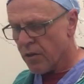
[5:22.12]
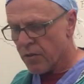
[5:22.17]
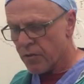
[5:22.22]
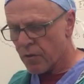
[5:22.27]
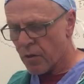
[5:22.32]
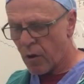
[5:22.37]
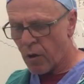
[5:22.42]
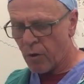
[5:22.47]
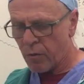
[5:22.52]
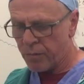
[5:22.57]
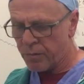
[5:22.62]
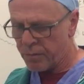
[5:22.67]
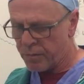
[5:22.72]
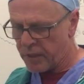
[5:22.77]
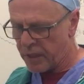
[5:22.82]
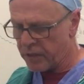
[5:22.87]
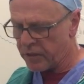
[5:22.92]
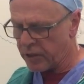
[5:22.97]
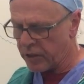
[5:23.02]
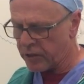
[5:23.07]
So
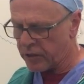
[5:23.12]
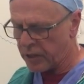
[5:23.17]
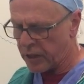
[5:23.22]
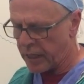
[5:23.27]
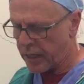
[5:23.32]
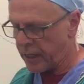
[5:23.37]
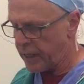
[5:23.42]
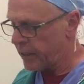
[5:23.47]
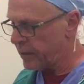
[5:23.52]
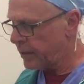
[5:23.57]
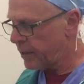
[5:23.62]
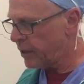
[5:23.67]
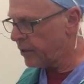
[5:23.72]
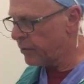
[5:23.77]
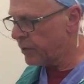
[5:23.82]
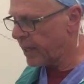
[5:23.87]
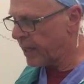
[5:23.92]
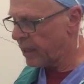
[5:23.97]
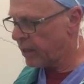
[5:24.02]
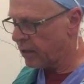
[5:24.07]
this is a
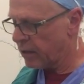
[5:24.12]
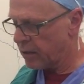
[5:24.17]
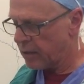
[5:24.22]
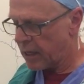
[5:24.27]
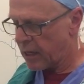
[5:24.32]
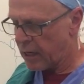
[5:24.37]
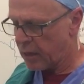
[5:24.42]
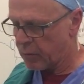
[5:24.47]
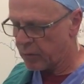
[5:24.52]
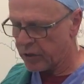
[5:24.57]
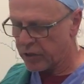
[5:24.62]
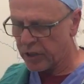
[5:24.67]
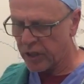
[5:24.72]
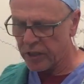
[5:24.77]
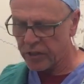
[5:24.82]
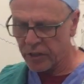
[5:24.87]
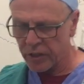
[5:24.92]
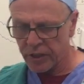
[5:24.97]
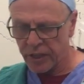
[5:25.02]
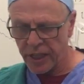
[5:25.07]
neonatal
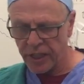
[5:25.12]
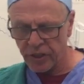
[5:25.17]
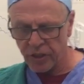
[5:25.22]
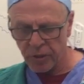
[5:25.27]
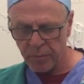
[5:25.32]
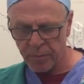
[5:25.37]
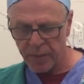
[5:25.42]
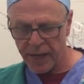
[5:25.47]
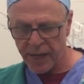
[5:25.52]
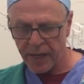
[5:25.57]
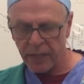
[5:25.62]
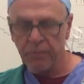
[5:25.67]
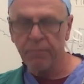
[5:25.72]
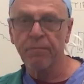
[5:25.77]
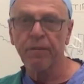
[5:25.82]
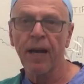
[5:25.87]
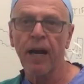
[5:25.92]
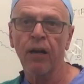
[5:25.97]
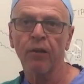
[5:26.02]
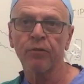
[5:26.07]
resuscitation
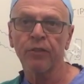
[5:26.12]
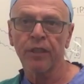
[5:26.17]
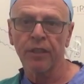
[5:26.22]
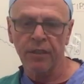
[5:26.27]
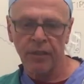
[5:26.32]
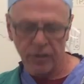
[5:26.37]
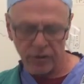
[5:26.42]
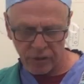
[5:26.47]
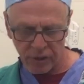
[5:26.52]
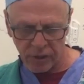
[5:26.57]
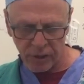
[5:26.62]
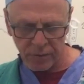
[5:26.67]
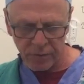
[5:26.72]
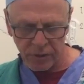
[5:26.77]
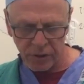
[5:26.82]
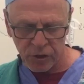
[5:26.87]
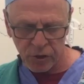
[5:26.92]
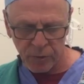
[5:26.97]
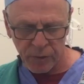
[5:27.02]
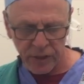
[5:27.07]
bag found in our
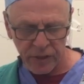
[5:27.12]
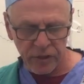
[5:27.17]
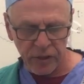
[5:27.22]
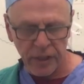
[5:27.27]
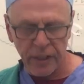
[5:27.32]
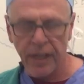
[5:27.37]
delivery suites.